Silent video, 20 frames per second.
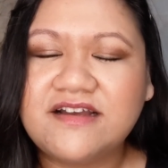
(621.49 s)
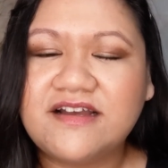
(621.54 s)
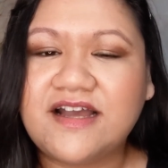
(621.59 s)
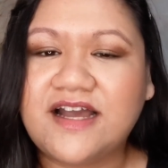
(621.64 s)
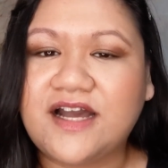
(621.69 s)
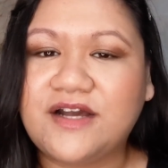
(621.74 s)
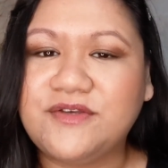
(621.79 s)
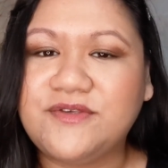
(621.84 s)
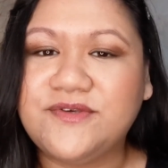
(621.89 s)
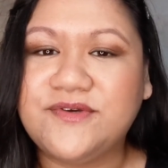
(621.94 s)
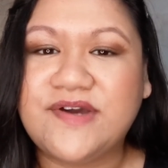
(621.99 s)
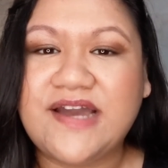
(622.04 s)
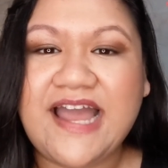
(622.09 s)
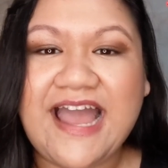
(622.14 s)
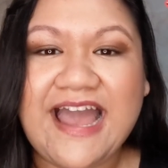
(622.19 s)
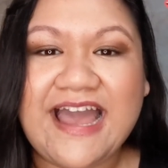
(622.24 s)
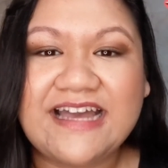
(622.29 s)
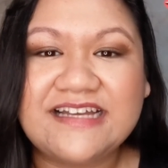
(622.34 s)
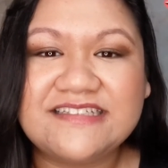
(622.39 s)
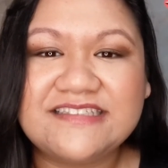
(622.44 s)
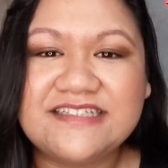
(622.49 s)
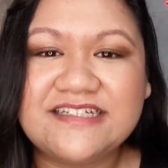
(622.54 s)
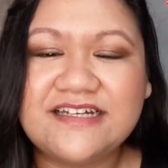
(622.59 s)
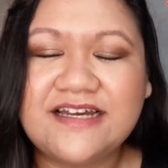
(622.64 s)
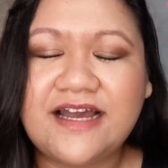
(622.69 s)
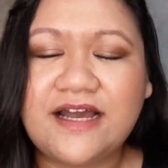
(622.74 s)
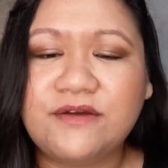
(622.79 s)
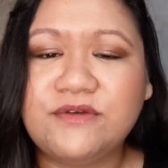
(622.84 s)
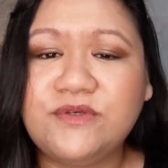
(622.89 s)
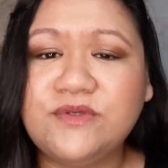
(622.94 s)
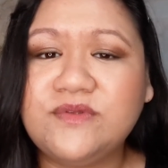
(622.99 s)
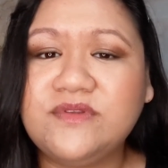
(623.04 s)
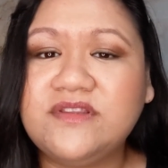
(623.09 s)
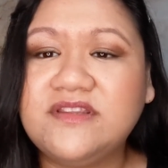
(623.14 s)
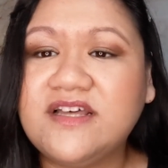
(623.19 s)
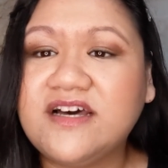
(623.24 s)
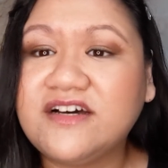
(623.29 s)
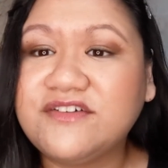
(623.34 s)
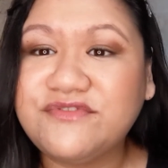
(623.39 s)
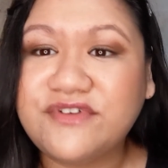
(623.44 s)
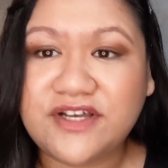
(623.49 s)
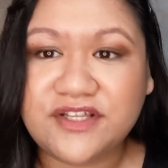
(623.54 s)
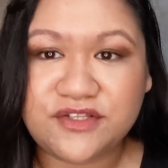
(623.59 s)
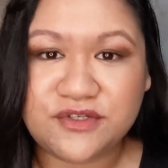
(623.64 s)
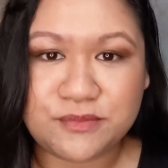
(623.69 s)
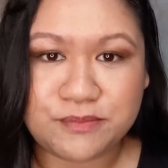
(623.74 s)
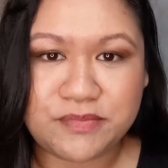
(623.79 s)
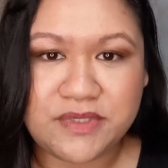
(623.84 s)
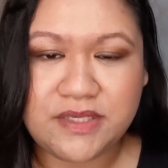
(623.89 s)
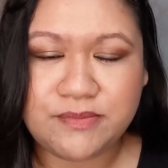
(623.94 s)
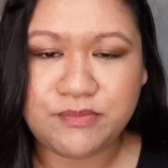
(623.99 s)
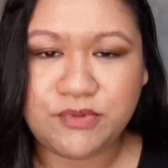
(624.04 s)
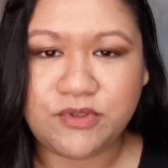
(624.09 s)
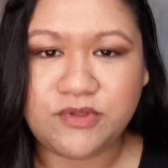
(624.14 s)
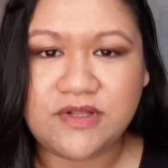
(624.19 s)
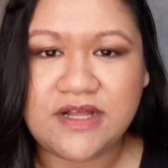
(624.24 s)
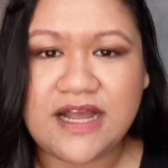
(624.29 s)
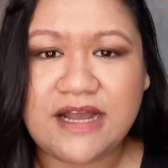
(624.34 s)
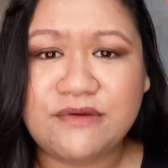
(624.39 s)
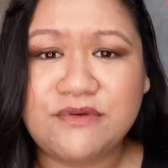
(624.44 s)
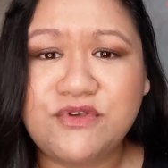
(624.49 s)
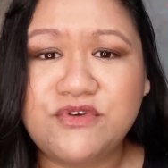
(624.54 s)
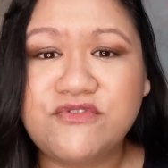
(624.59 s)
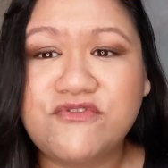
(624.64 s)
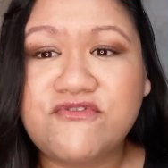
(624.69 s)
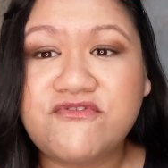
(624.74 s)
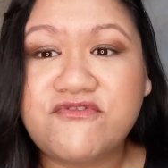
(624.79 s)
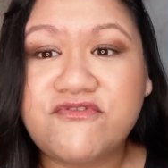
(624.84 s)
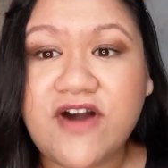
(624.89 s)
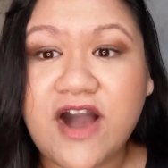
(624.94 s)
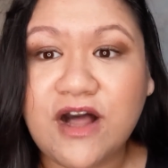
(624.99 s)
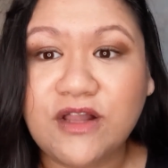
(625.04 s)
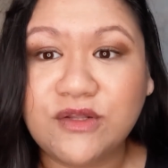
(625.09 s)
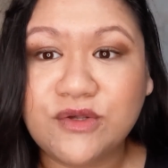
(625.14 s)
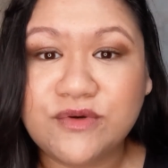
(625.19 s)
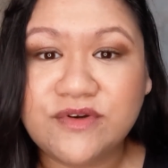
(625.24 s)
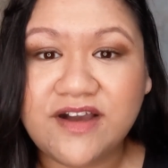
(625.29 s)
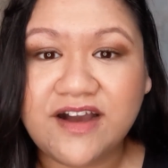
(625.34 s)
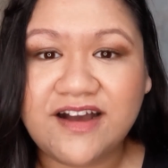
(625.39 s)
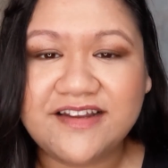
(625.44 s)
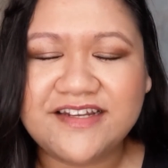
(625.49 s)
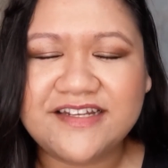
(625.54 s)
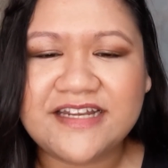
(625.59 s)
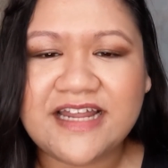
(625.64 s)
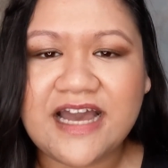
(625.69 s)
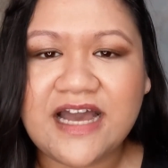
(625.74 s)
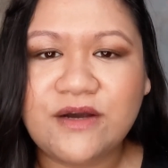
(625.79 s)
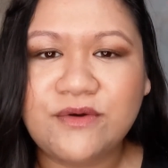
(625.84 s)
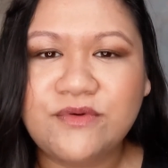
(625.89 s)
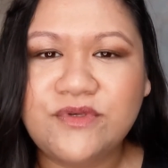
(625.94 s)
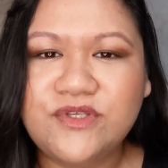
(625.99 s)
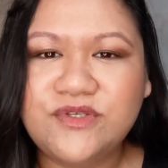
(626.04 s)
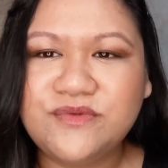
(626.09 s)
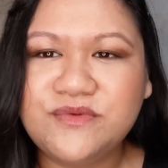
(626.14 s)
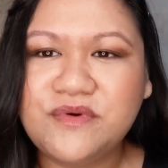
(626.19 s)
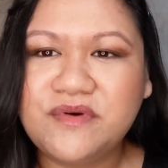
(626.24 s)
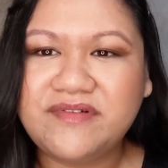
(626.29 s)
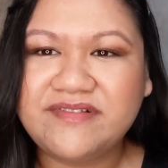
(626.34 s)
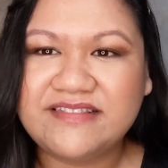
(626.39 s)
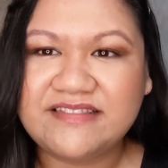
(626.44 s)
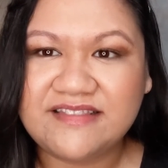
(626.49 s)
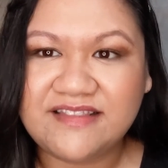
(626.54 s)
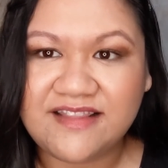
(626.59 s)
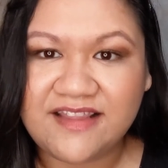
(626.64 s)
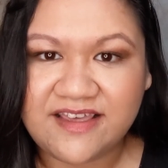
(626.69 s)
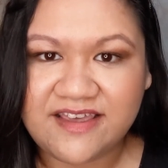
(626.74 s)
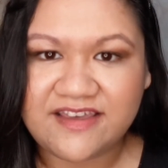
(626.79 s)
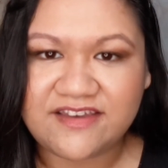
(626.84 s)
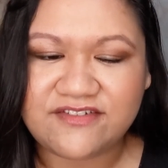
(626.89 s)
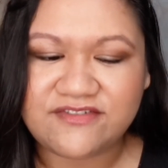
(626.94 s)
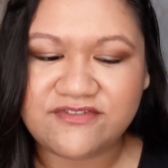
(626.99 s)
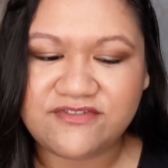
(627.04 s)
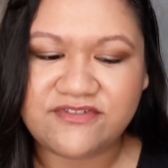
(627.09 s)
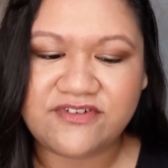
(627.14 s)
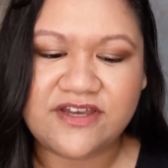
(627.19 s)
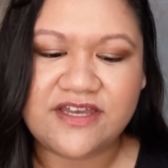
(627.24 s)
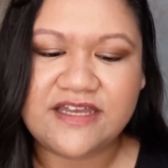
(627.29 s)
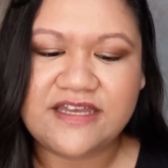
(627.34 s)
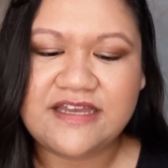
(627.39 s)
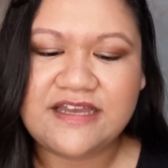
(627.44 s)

how you act, how you love other people, how you follow God, and how you live.